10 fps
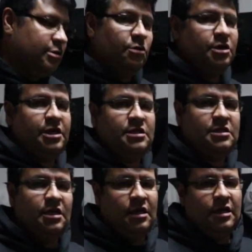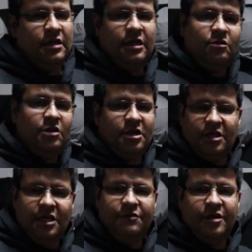glow kits, not only on
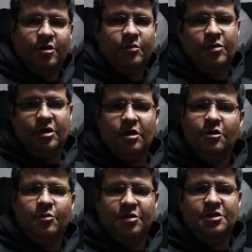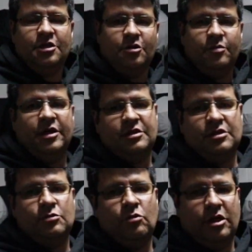the e-Vader, but other particular bikes
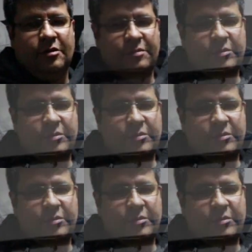as well.